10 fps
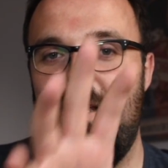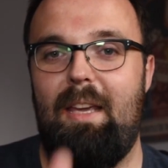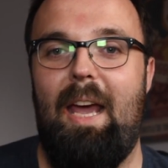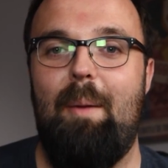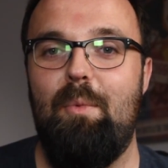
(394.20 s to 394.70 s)

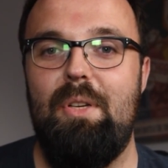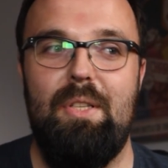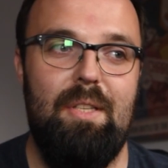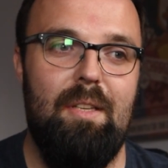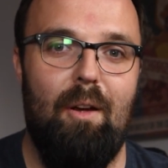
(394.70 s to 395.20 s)

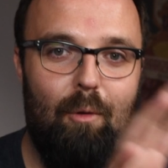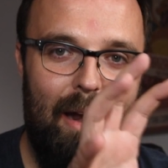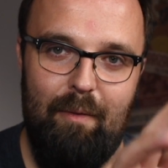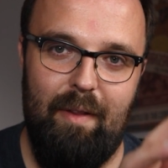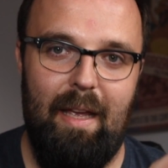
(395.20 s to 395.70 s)
cameras
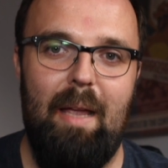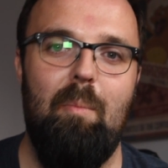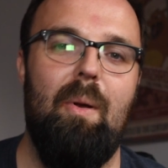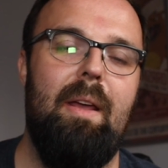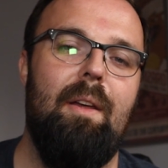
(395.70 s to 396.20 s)
around the
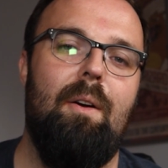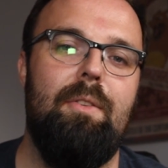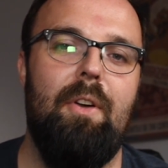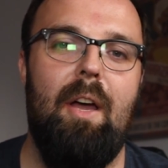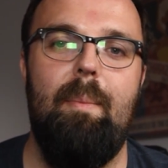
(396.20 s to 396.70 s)
gameplay the whole
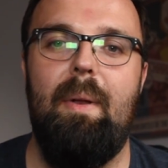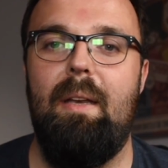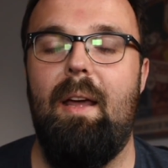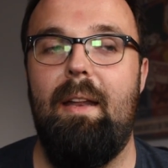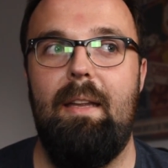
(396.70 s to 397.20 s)
time,
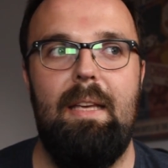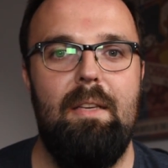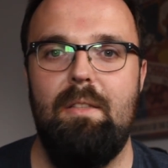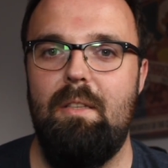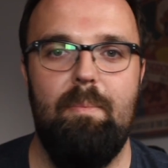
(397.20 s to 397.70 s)
and he
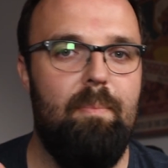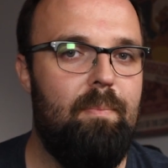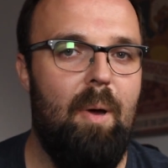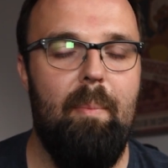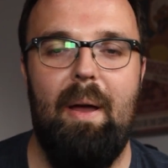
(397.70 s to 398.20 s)
used to just
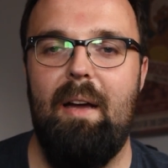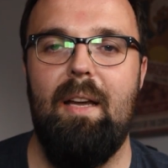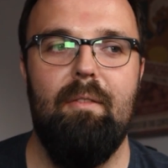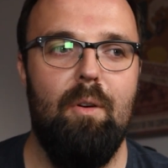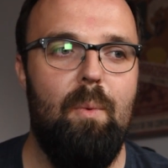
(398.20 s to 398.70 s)
pump out a
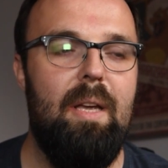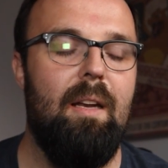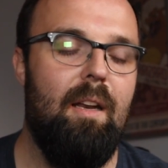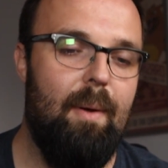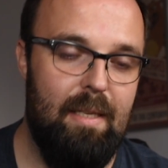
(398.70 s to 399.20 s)
cover a week, and
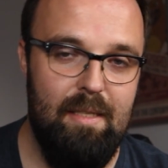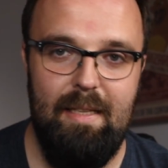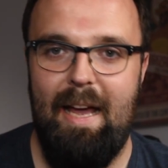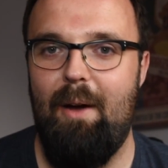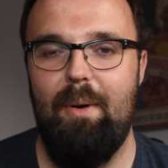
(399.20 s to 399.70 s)
I know he doesn't
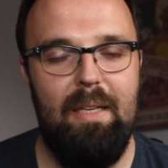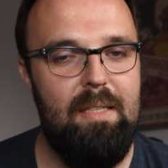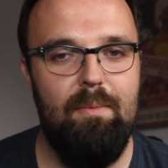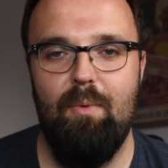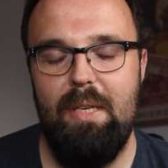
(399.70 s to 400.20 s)
now, and
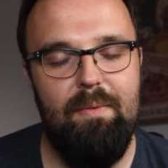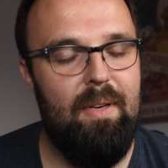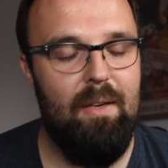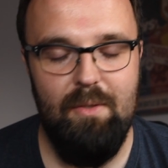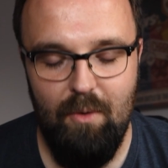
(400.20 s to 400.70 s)
he's released
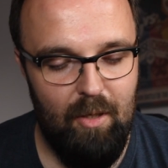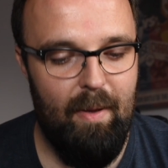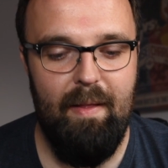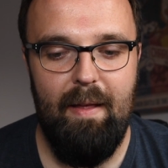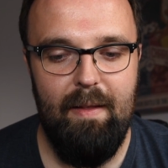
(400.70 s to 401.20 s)
videos talking
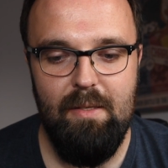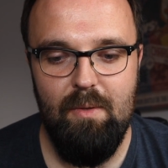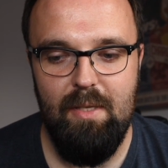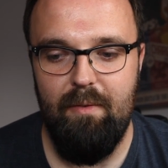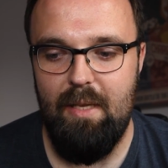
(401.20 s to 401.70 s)
about that and that sort
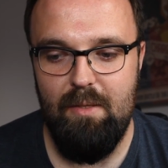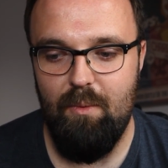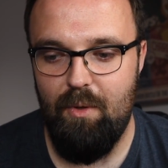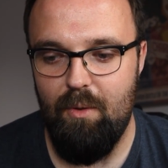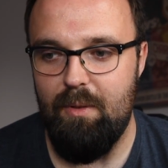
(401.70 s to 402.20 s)
of stuff, and that's
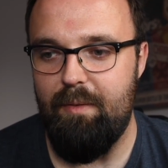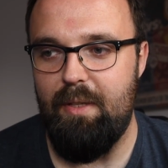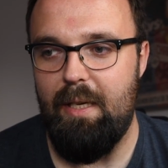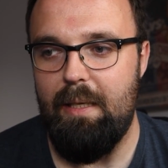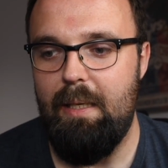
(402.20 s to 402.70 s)
all cool and
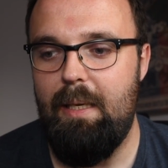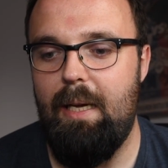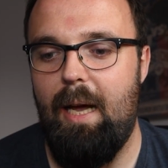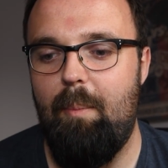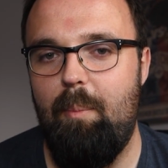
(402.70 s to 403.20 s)
everything.
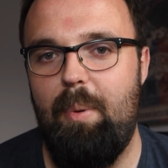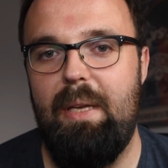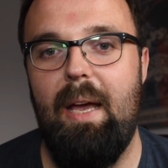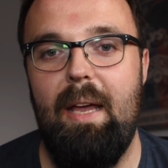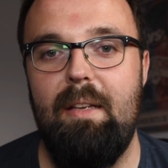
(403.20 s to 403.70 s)
But
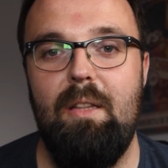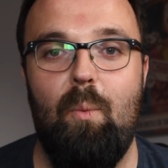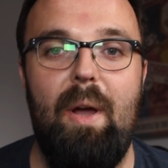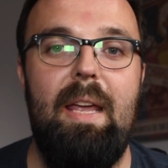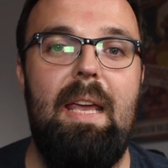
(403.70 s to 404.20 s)
yeah, the
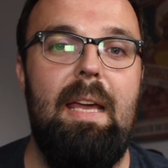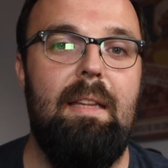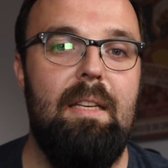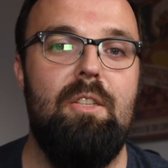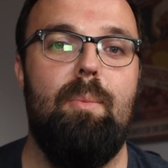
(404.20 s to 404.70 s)
way he
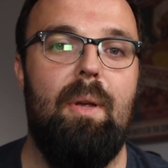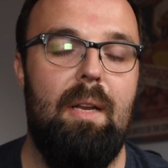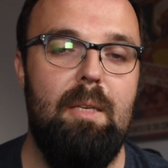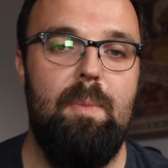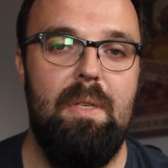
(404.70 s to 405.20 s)
distributed
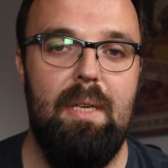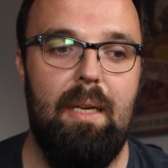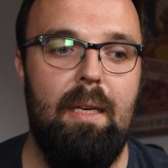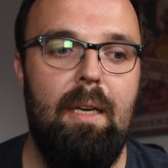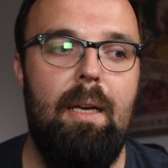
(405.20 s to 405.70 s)
his music
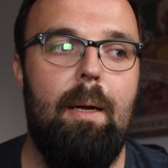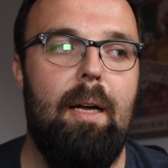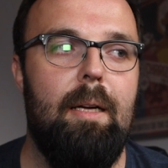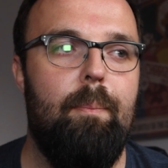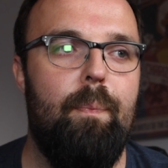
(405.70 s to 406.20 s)

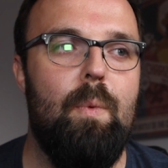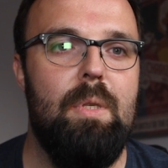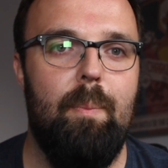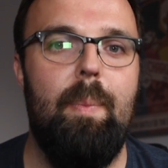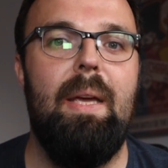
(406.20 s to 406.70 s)
was
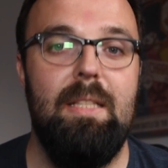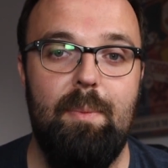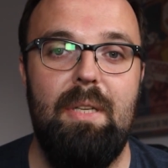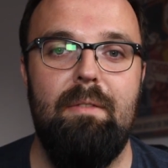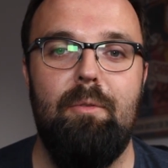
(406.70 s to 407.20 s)
a big
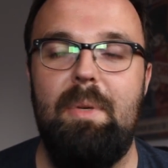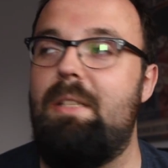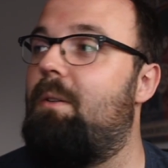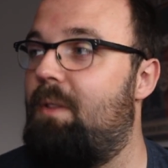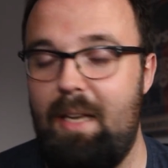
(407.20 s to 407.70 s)
inspiration for me.
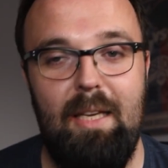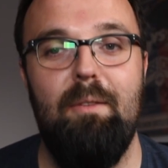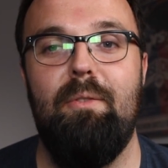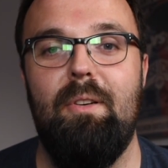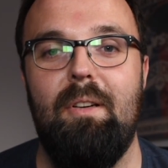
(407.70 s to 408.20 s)
So thank
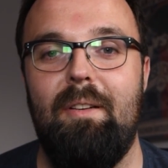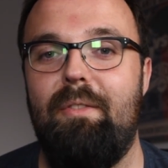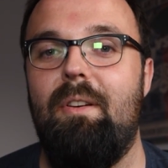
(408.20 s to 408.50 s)
you for